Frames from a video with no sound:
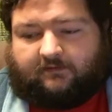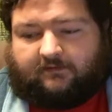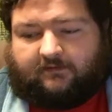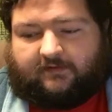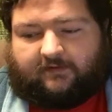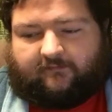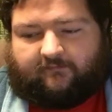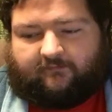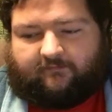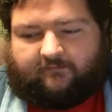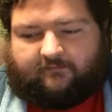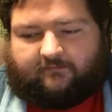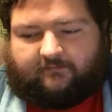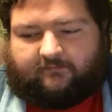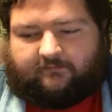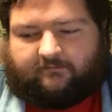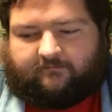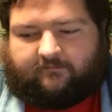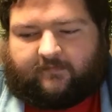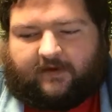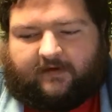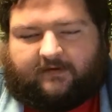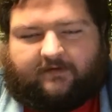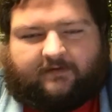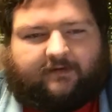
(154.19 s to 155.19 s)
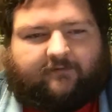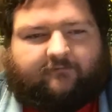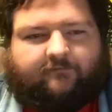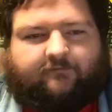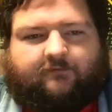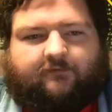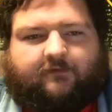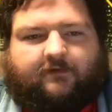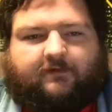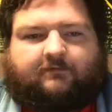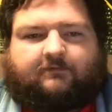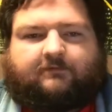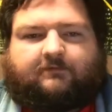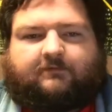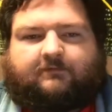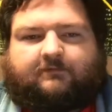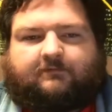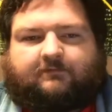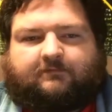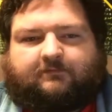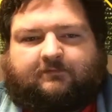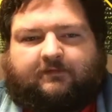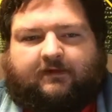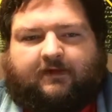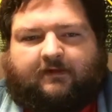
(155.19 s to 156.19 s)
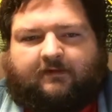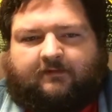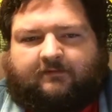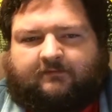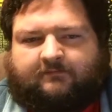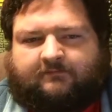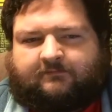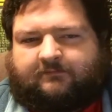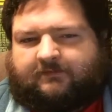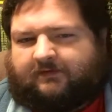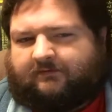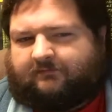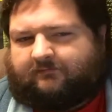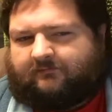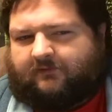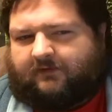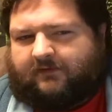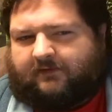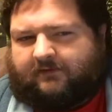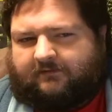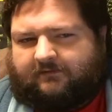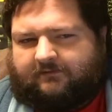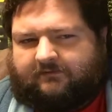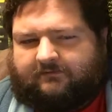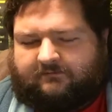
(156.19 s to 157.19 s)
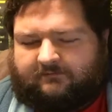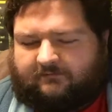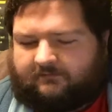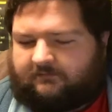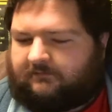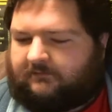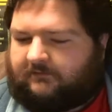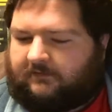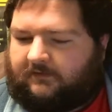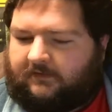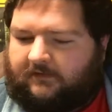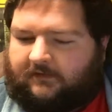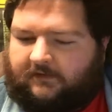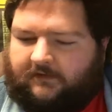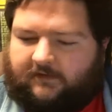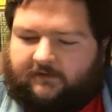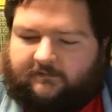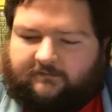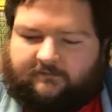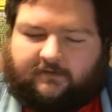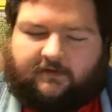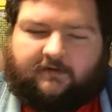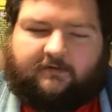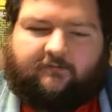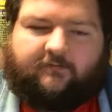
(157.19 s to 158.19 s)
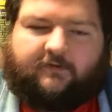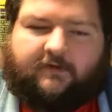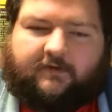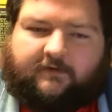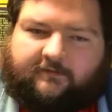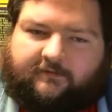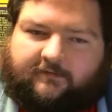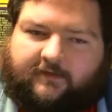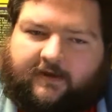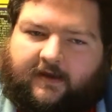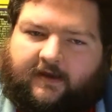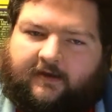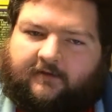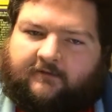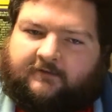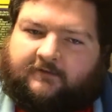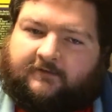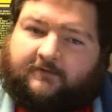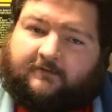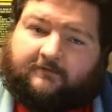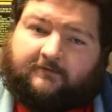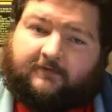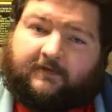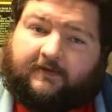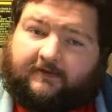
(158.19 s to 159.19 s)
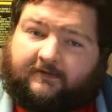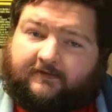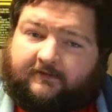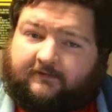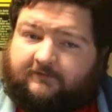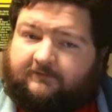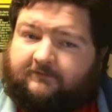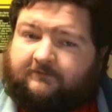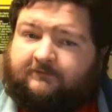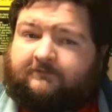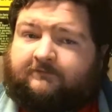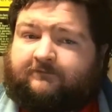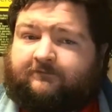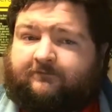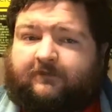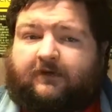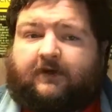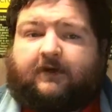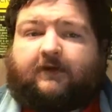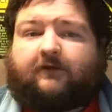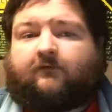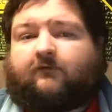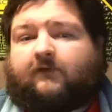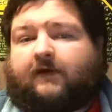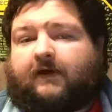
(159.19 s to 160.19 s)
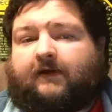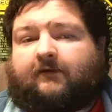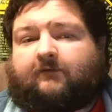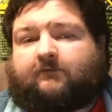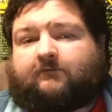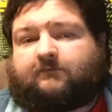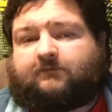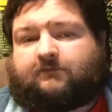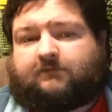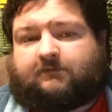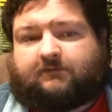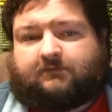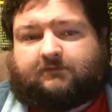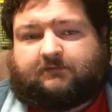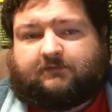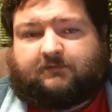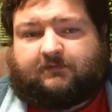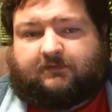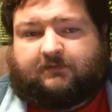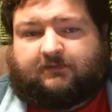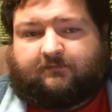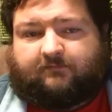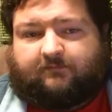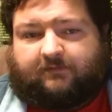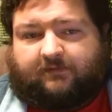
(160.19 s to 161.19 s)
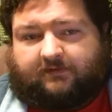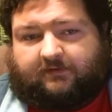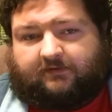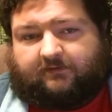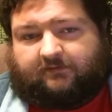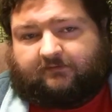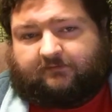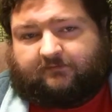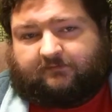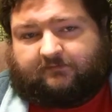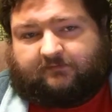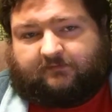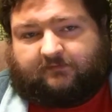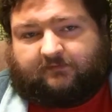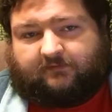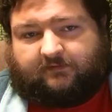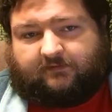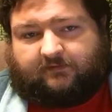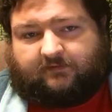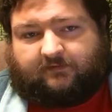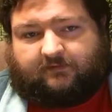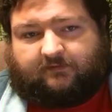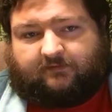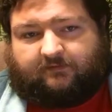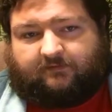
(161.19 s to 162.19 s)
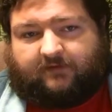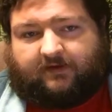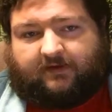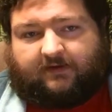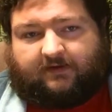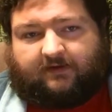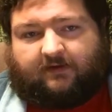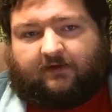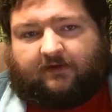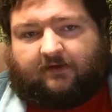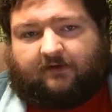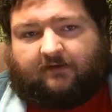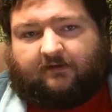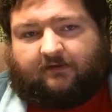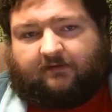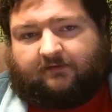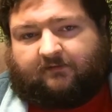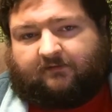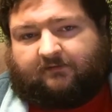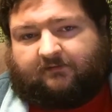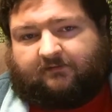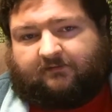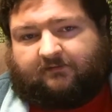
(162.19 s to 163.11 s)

the maglev trains. Yeah, that's right. It's kind of like that. They can fly around because they are